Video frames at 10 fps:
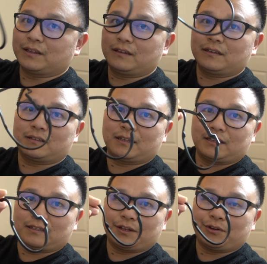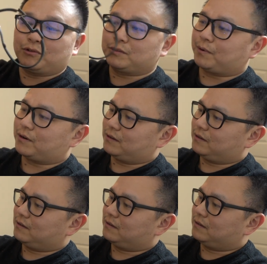This is the nose part.
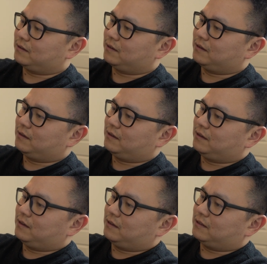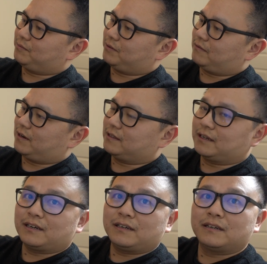Let's put it right
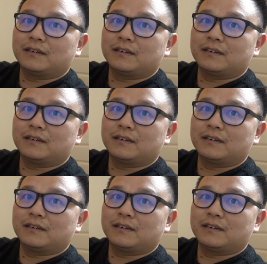there.